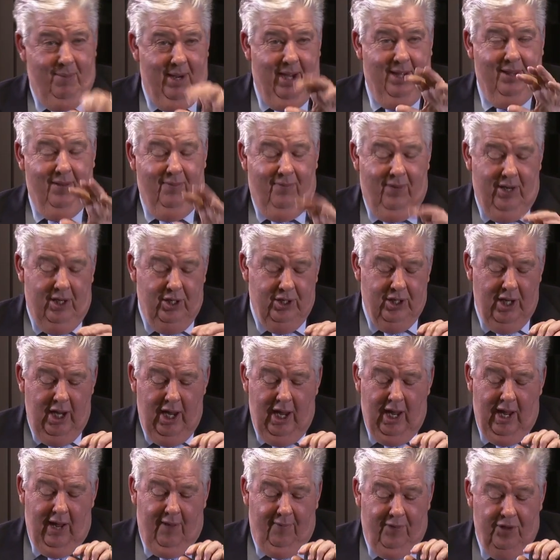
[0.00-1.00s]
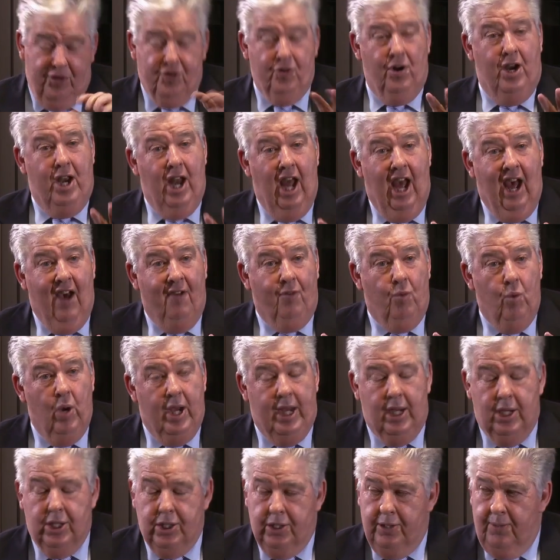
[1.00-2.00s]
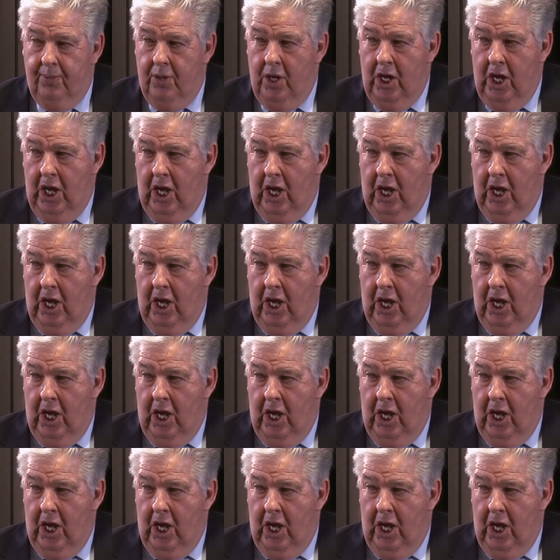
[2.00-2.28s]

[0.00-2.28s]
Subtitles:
pardon the French, for 3.5 weeks.